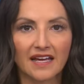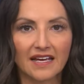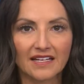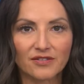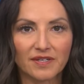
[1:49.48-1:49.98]

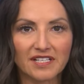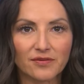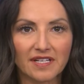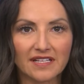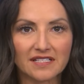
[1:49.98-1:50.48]
In
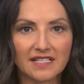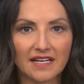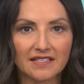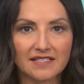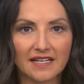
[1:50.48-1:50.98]
2020, the
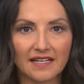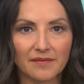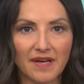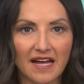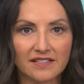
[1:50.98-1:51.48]
state
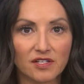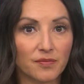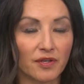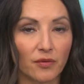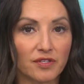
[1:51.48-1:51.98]
Senate passed a
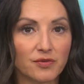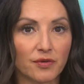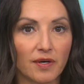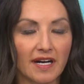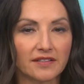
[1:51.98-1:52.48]
bill which
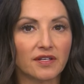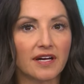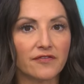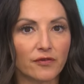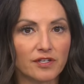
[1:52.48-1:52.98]
required law
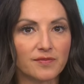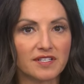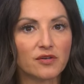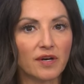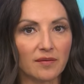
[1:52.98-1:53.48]
enforcement
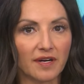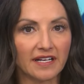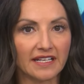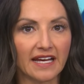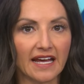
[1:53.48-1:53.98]
to wear
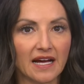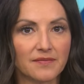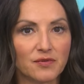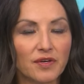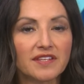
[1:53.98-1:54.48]
body
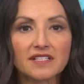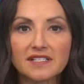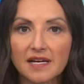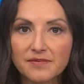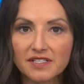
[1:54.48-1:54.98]
cams, with
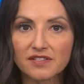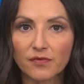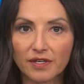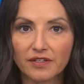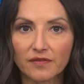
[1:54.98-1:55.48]
exceptions
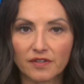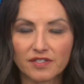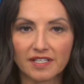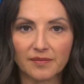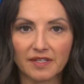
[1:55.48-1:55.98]
for
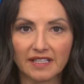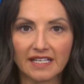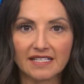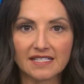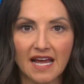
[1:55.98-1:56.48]
university
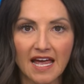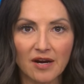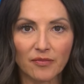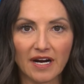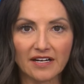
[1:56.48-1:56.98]
police.
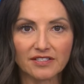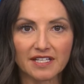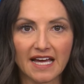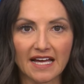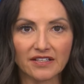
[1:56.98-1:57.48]
Prior to
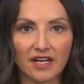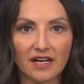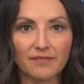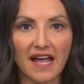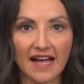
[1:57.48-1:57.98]
that
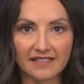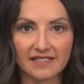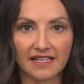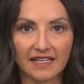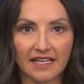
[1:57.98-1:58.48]
law
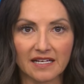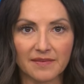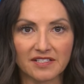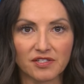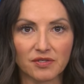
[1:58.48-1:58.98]
passing,
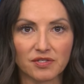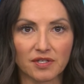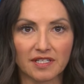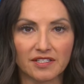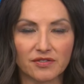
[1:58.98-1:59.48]
NMSU
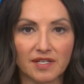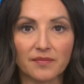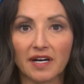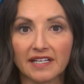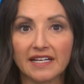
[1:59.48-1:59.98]
started using
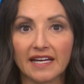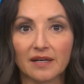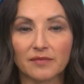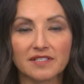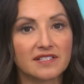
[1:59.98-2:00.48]
body
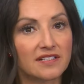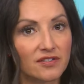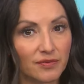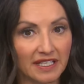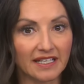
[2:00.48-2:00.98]
cameras in
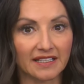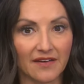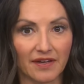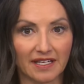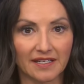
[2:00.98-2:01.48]

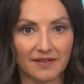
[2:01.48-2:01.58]
2011.